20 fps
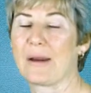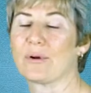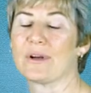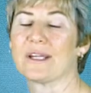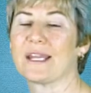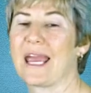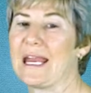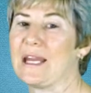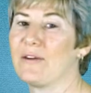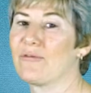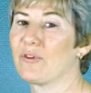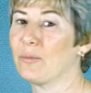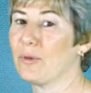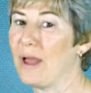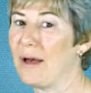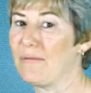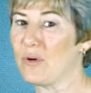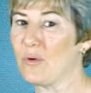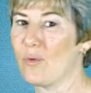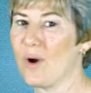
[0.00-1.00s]
Katie from
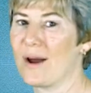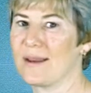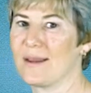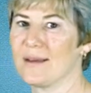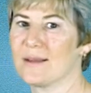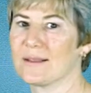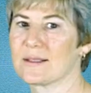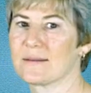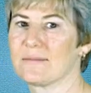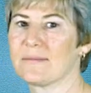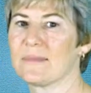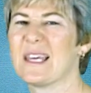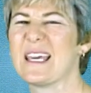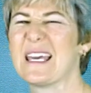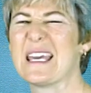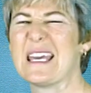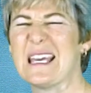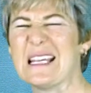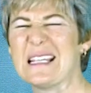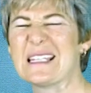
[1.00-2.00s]
Loving What Is.
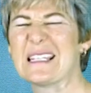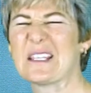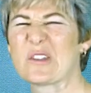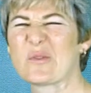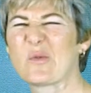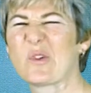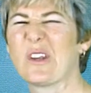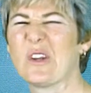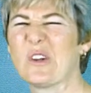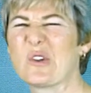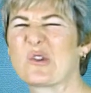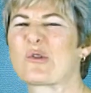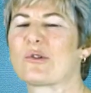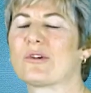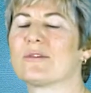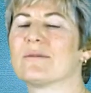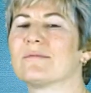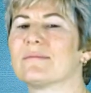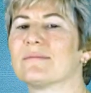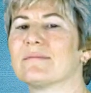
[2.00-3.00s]
Is this really
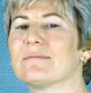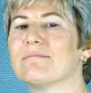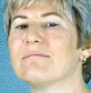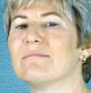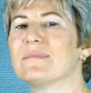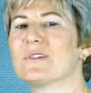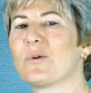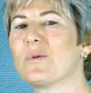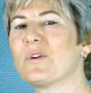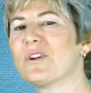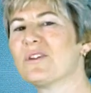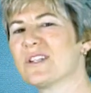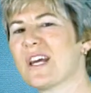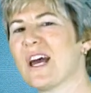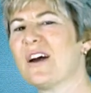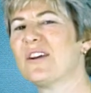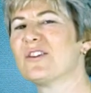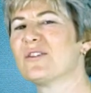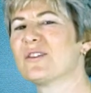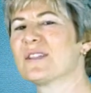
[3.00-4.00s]
true? So when you're
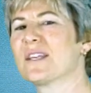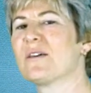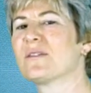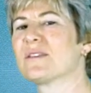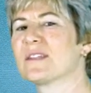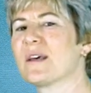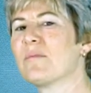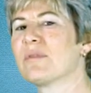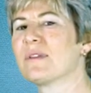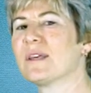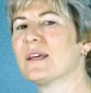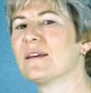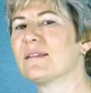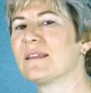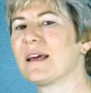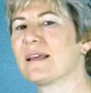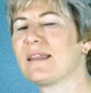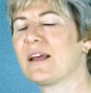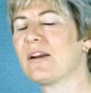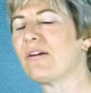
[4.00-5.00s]
telling yourself something
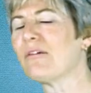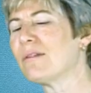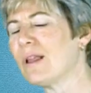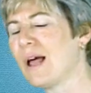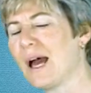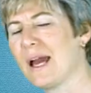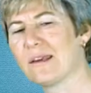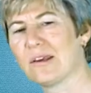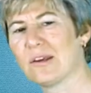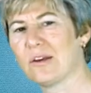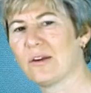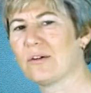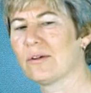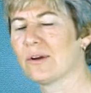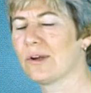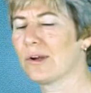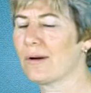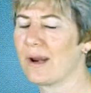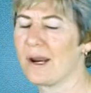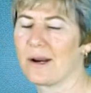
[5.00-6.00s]
that they don't like you, or
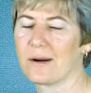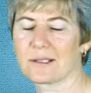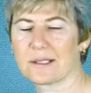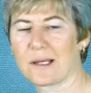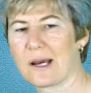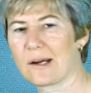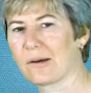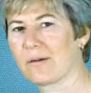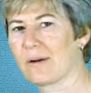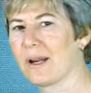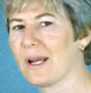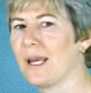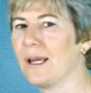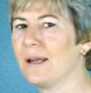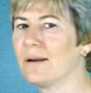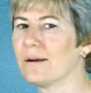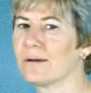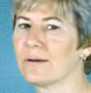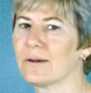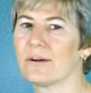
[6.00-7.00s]
your hair's not
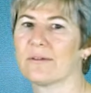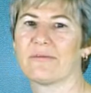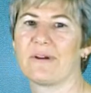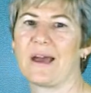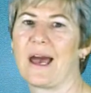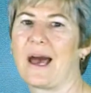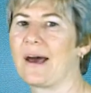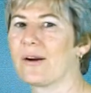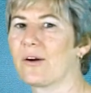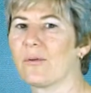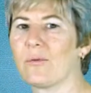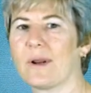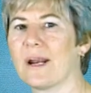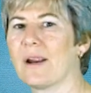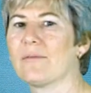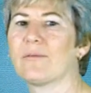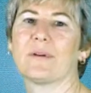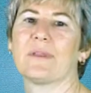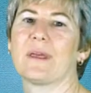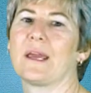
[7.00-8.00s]
great, or you're fat, or
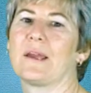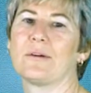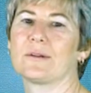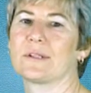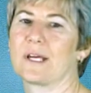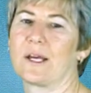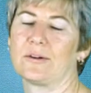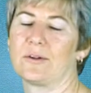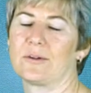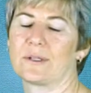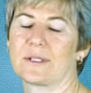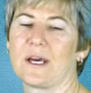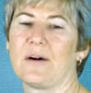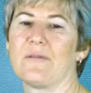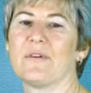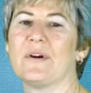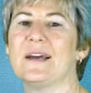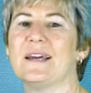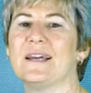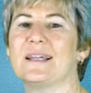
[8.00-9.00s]
whatever thing you're telling
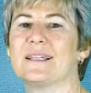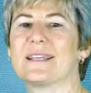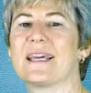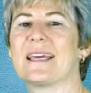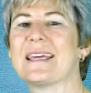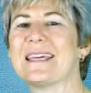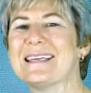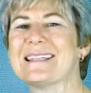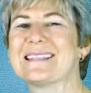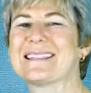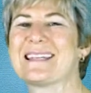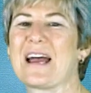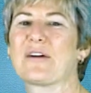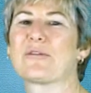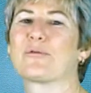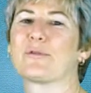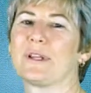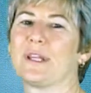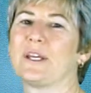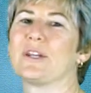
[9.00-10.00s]
yourself, say, is that
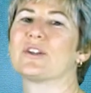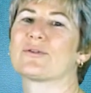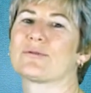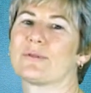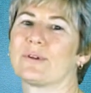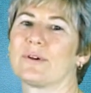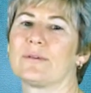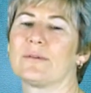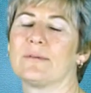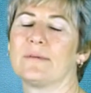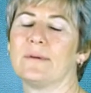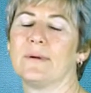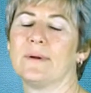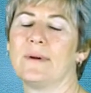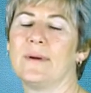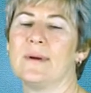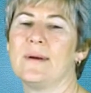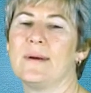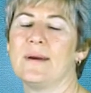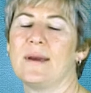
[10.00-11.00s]
really true?
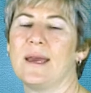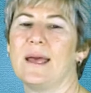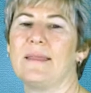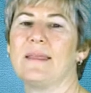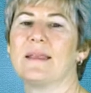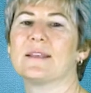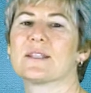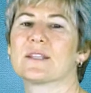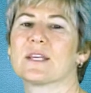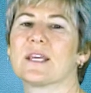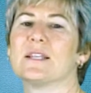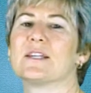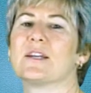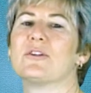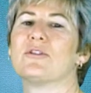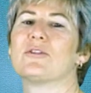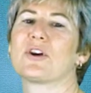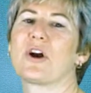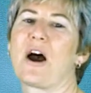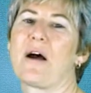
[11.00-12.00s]
And then
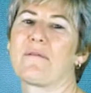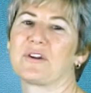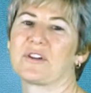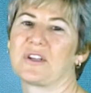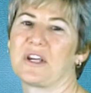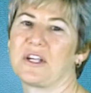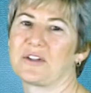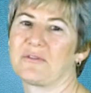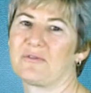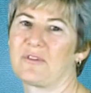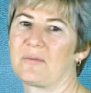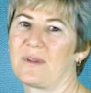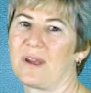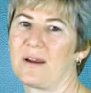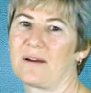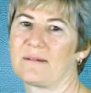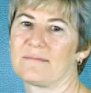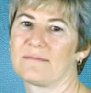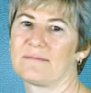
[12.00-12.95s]
continue the conversation from there.